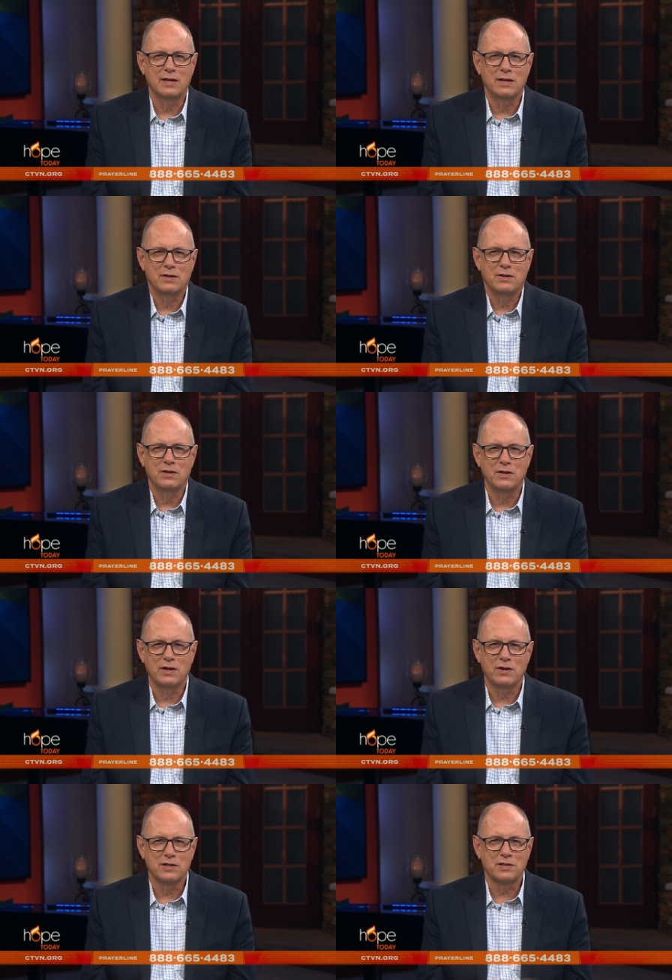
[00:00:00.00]
you
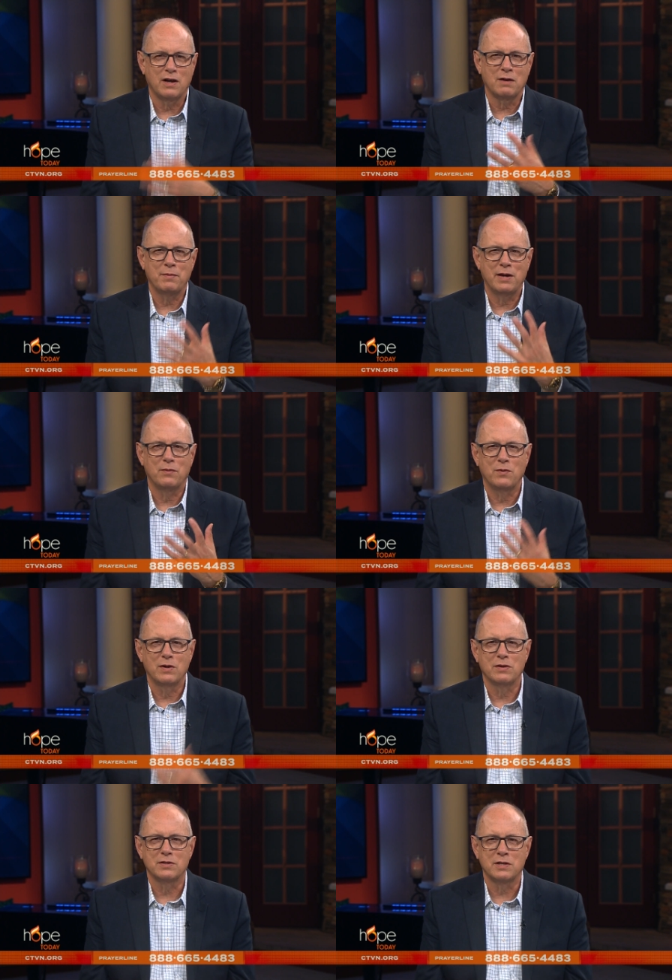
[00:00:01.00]
hear us talk about
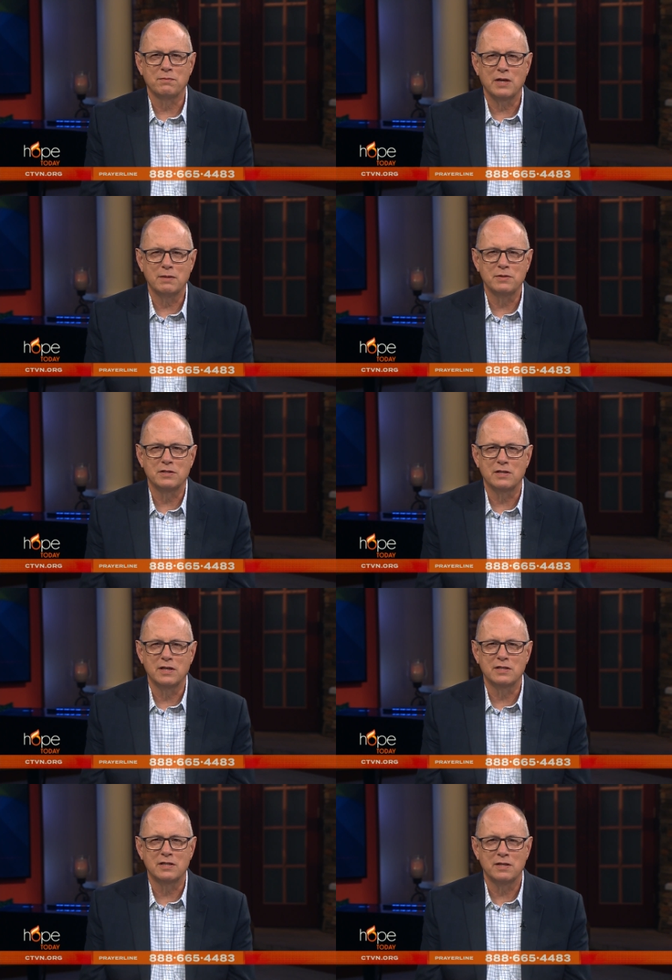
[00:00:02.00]
where sometimes it's,
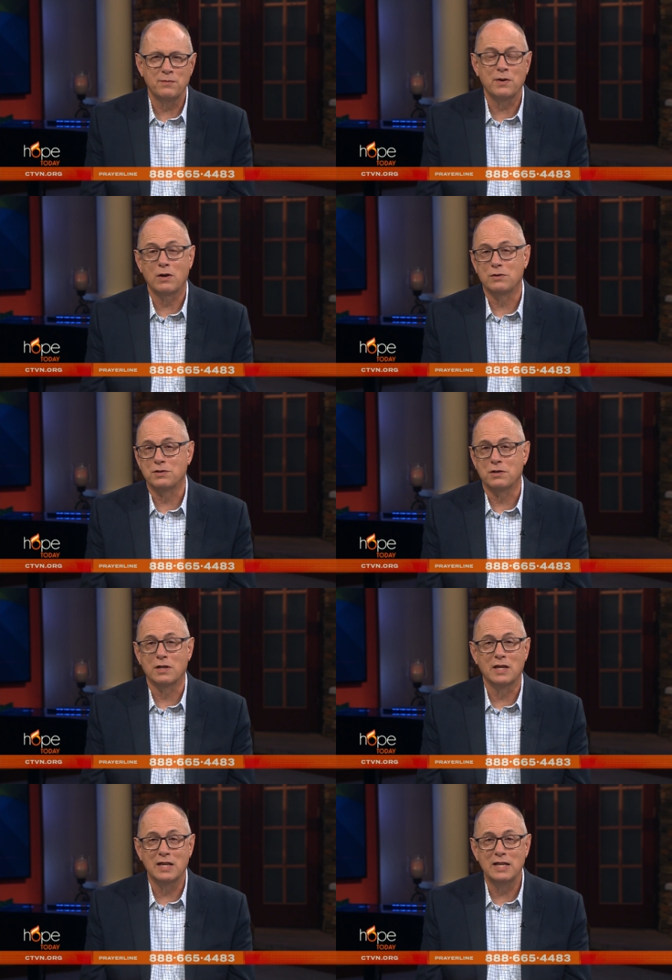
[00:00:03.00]
it's a difficult
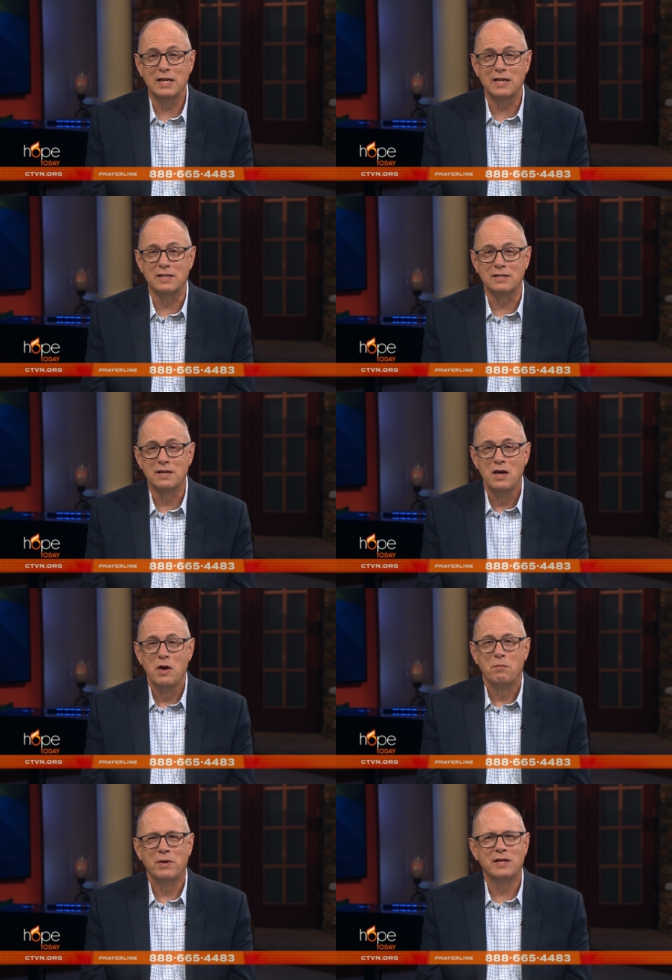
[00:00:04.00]
journey, and it is
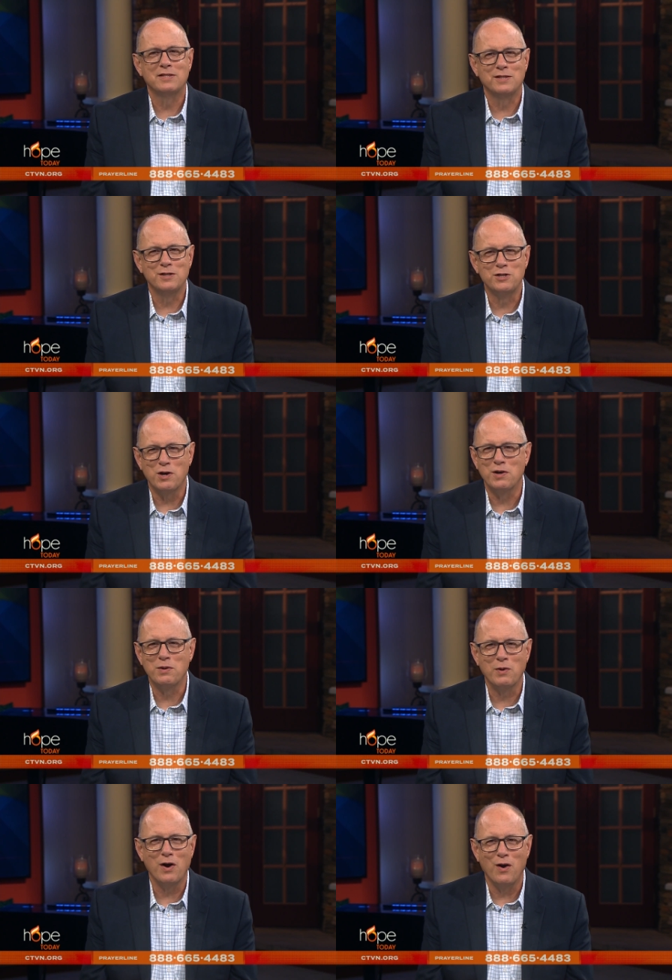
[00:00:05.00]
but it's the
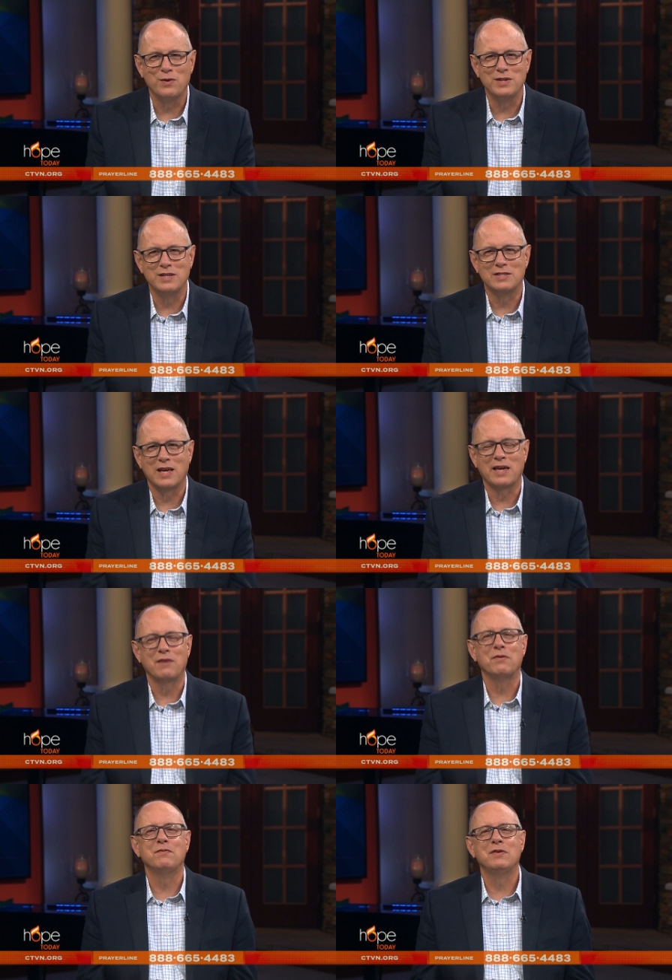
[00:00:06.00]
journey we all need to take.
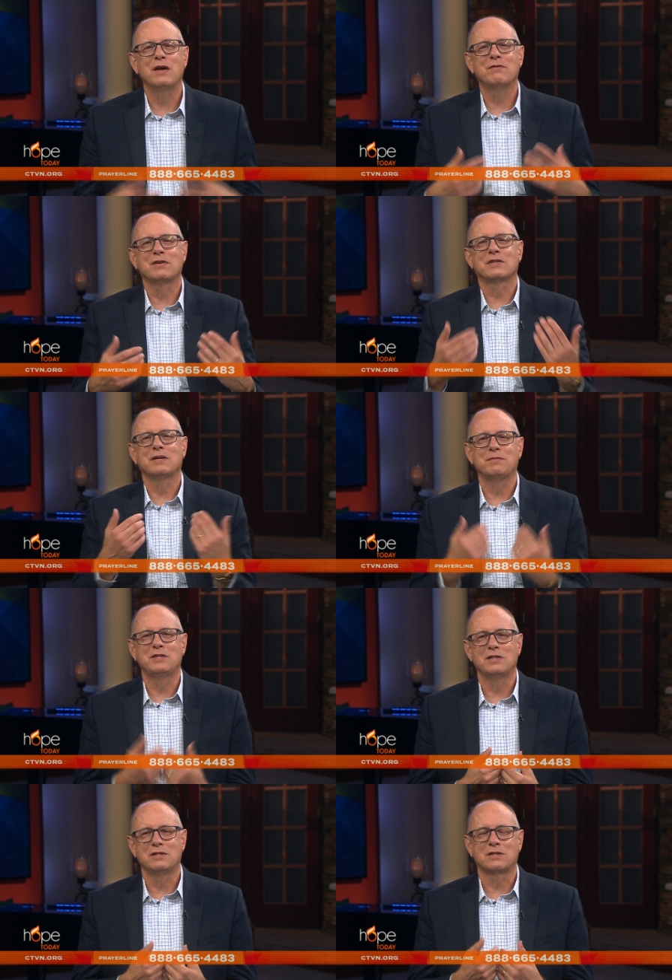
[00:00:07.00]
If you've never
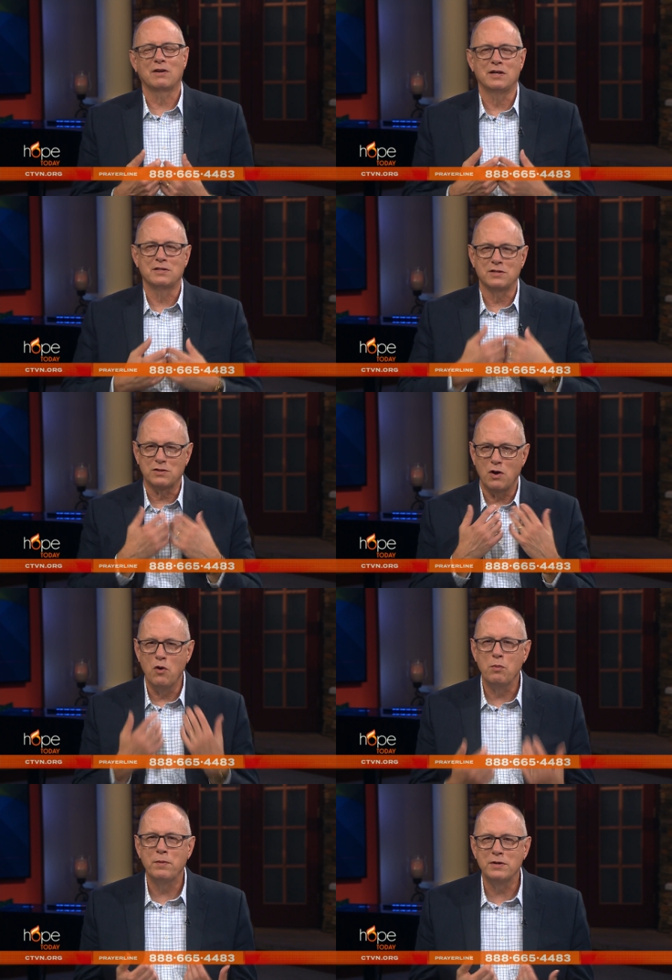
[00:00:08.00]
accepted Jesus Christ, just
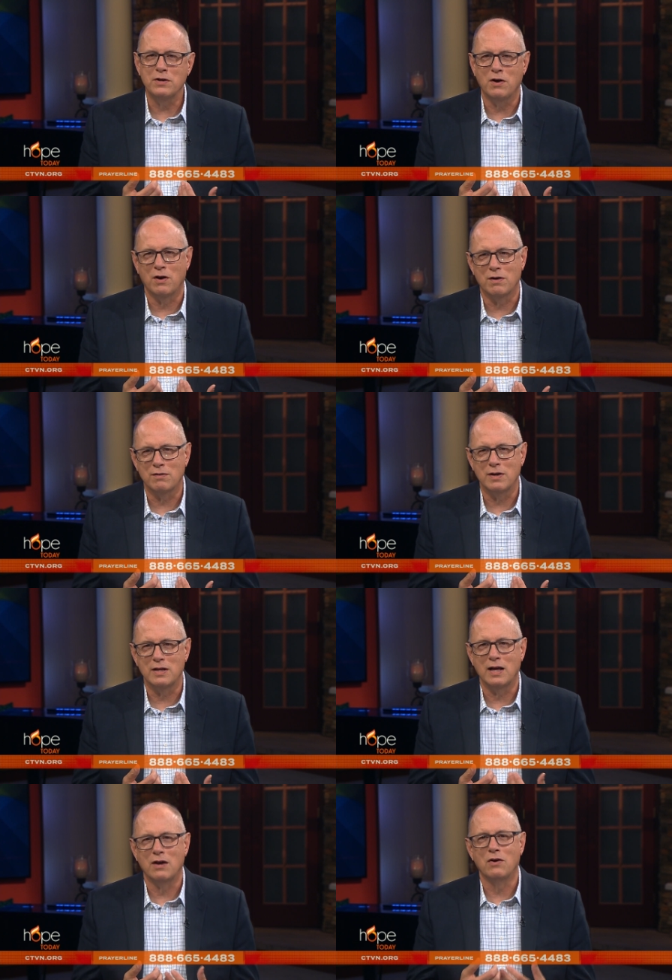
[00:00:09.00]
open your heart
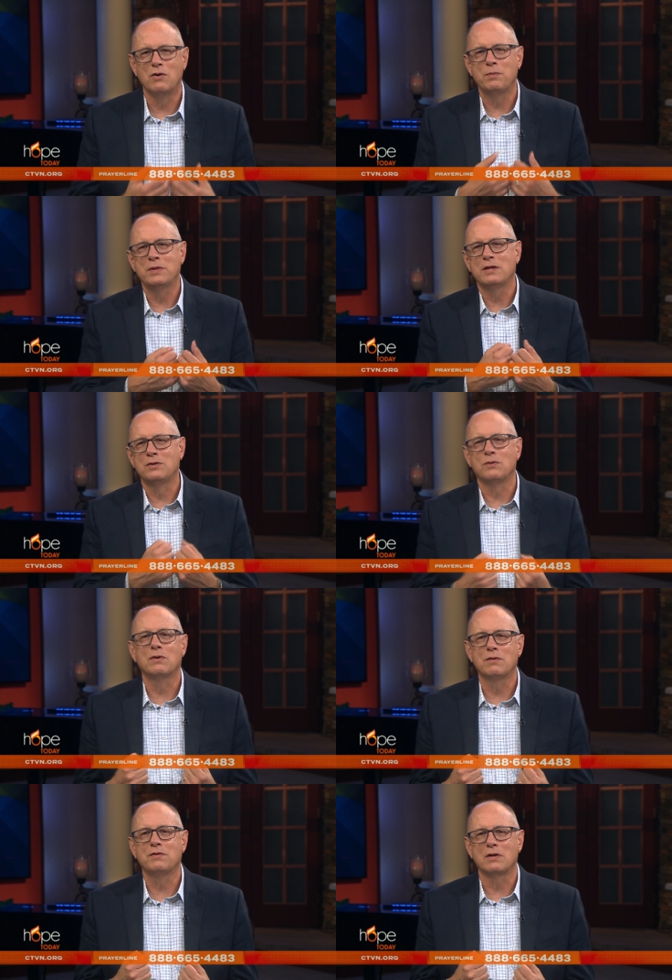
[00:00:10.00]
right now, open the
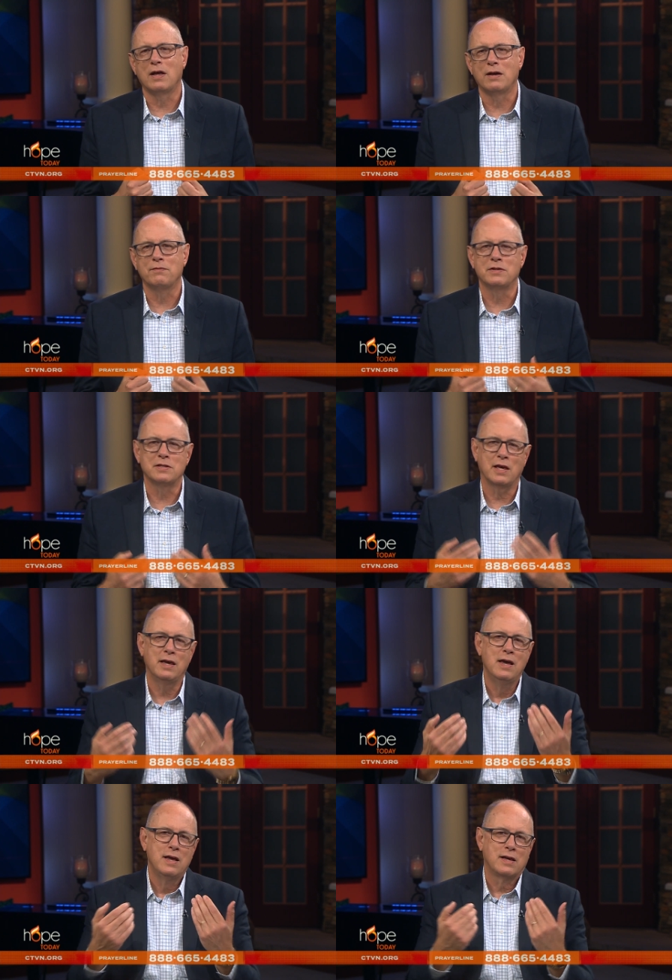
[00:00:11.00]
door of your life and say,
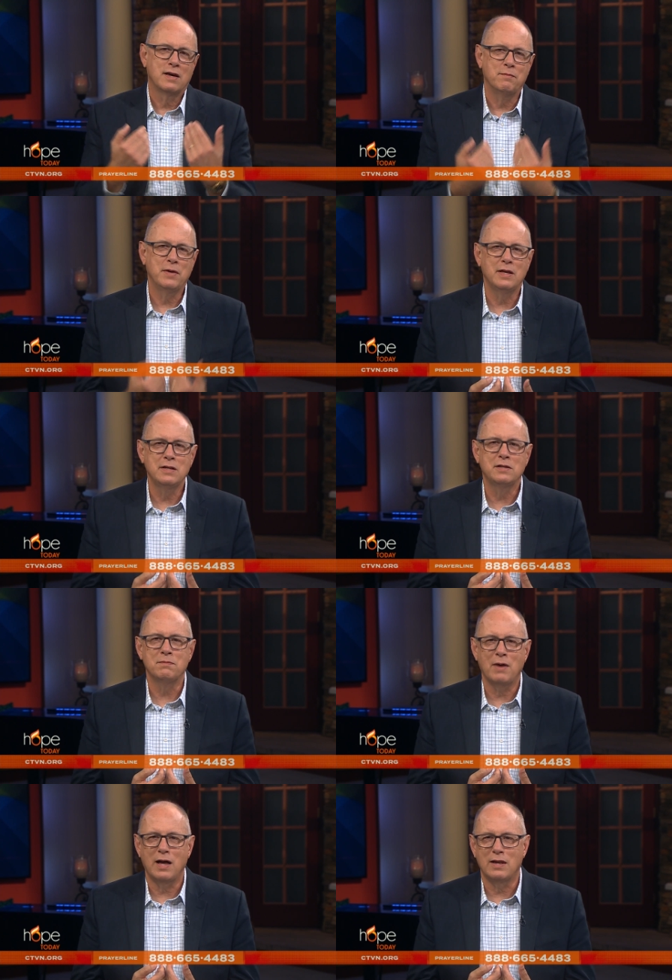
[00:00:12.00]
Come into
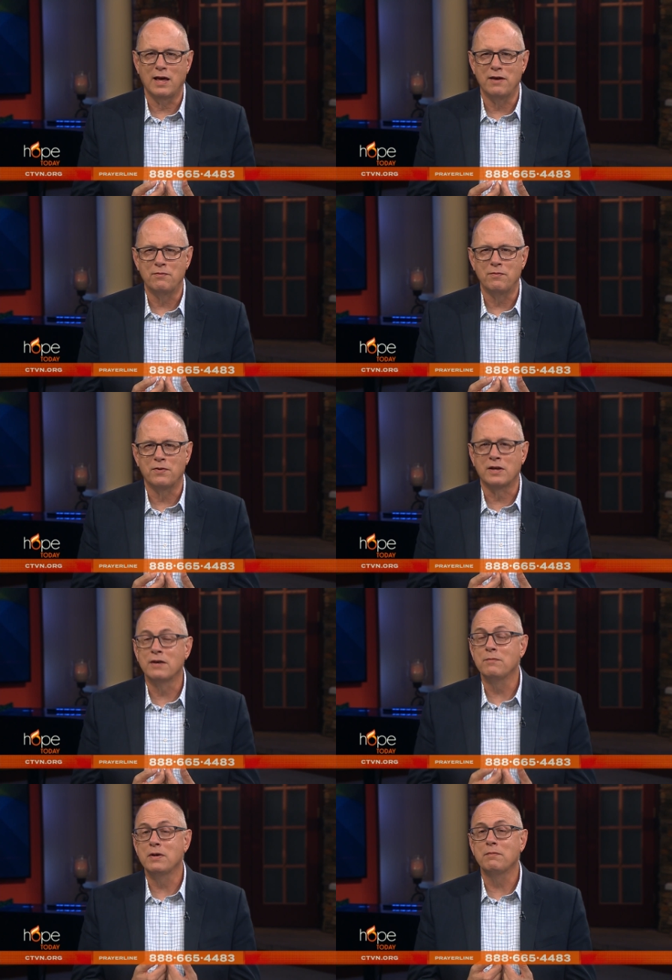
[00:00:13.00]
my life,
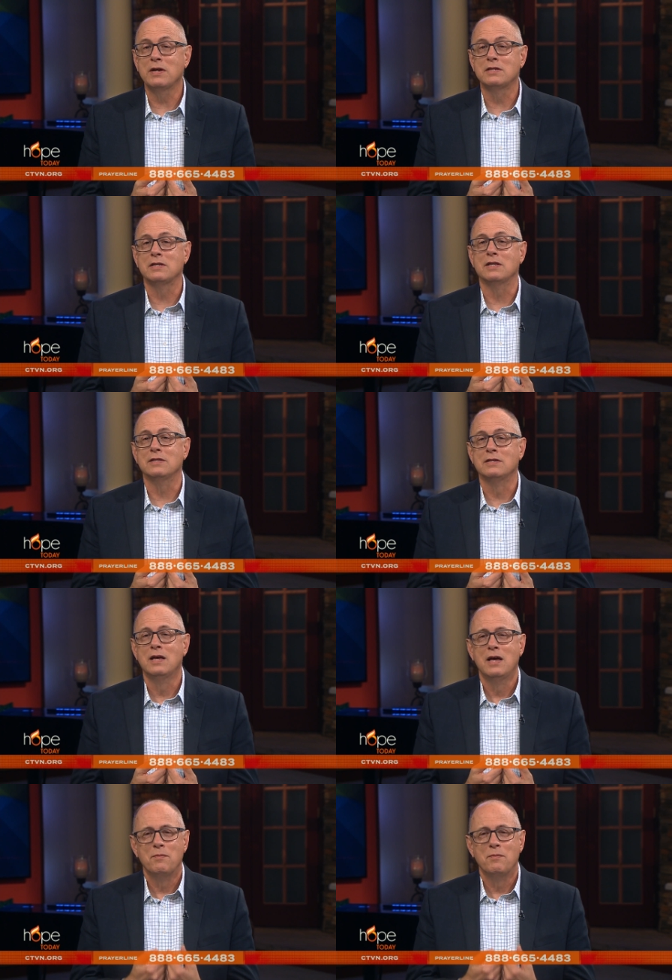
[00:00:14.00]
forgive me of my sins,